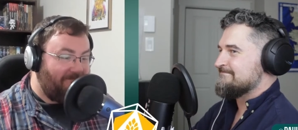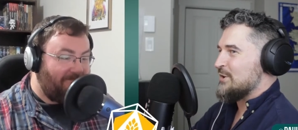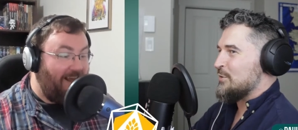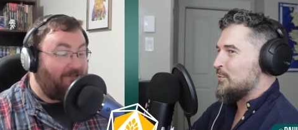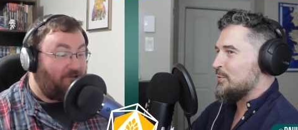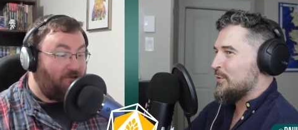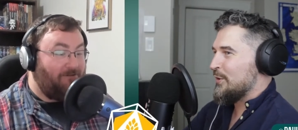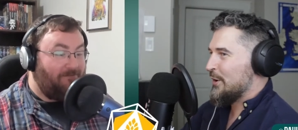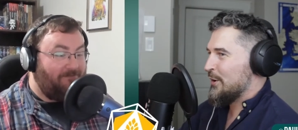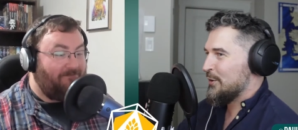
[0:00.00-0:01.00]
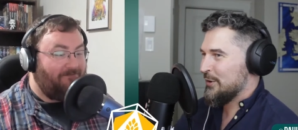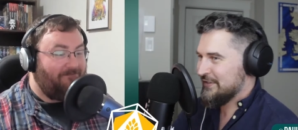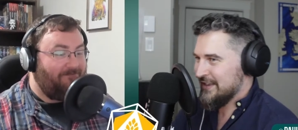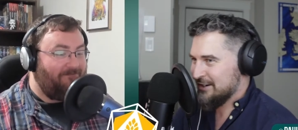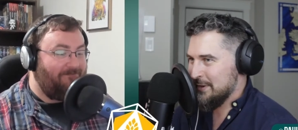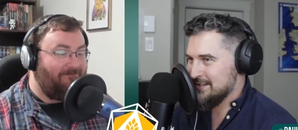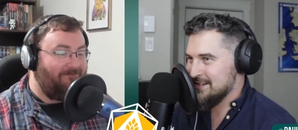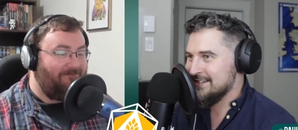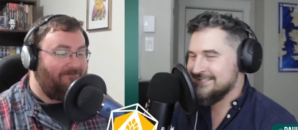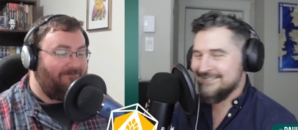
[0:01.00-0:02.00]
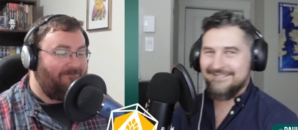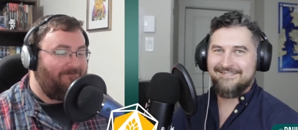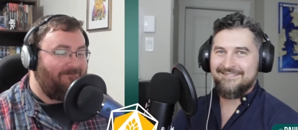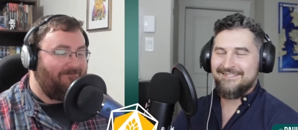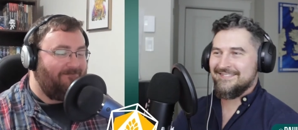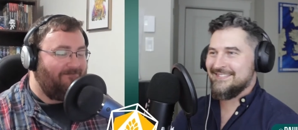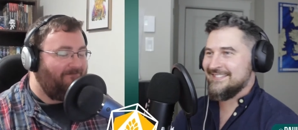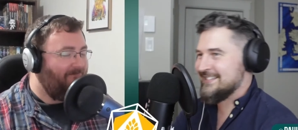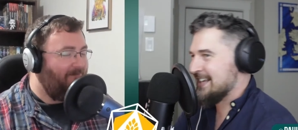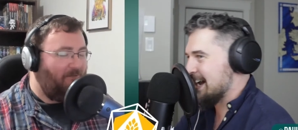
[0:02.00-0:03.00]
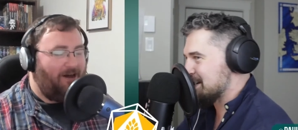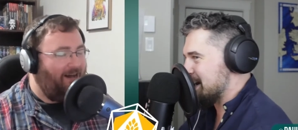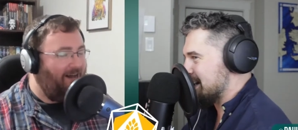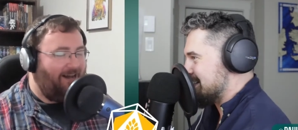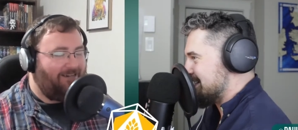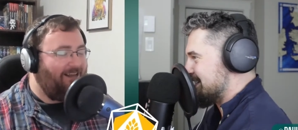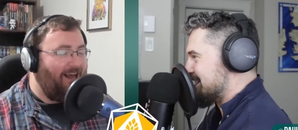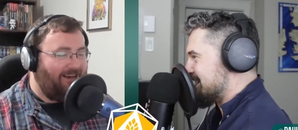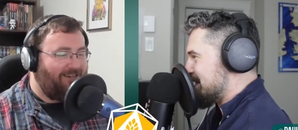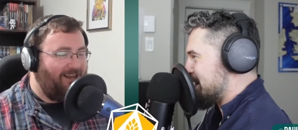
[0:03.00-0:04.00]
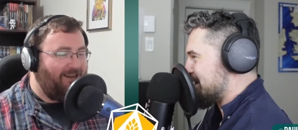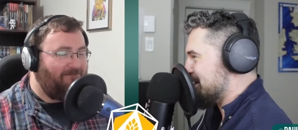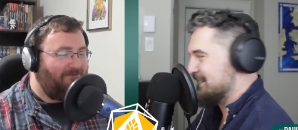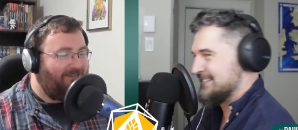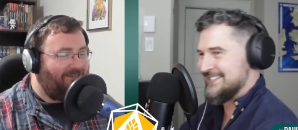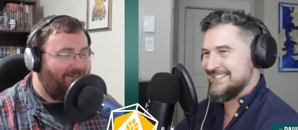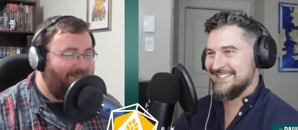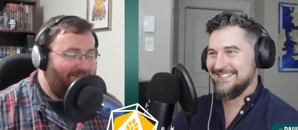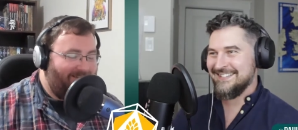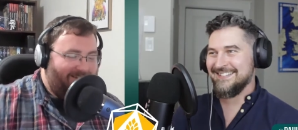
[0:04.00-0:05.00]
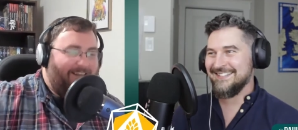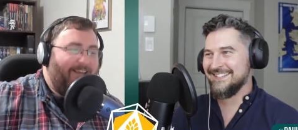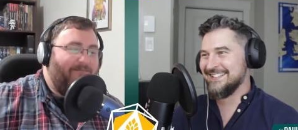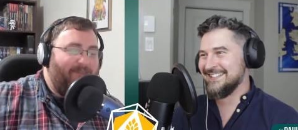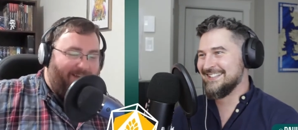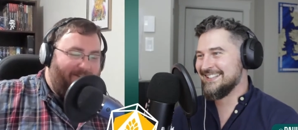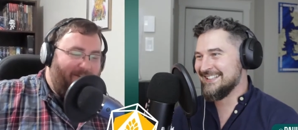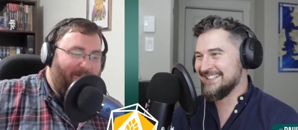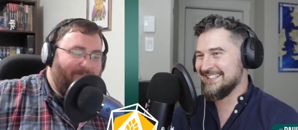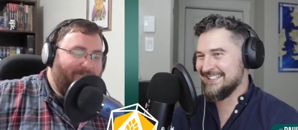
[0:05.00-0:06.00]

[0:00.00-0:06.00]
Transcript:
Speaker 1: Yeah, it's
Speaker 2: true. With necromancy. Hashtag Team
Speaker 1: Necro. Team Necro.